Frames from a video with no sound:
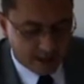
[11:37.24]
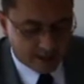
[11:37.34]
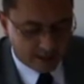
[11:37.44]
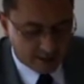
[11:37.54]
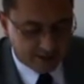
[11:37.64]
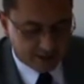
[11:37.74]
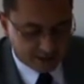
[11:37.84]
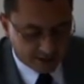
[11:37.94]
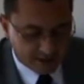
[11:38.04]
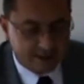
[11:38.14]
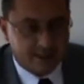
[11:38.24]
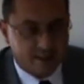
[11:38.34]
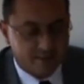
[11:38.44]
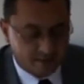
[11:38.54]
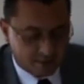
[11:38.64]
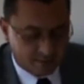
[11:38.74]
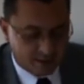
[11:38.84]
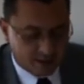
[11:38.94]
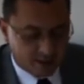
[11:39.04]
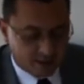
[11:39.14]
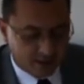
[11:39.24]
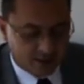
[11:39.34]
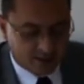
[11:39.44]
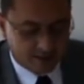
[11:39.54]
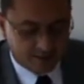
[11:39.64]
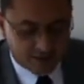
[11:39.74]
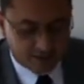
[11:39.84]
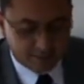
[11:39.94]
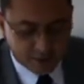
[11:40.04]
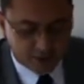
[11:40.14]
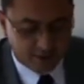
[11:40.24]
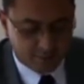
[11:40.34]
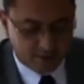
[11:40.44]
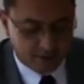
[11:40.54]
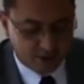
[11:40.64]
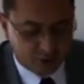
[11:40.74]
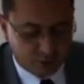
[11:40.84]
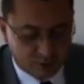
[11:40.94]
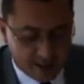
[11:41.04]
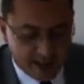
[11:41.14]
And this in itself grants a very special privilege to